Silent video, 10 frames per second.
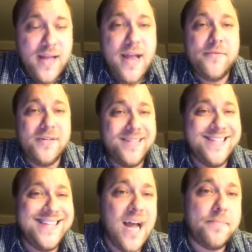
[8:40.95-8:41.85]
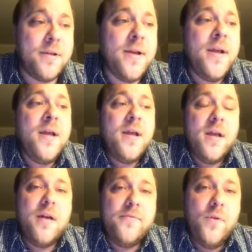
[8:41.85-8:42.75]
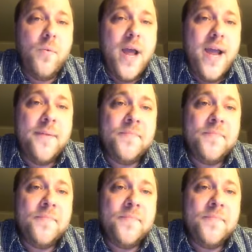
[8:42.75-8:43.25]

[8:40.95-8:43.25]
every step of the way.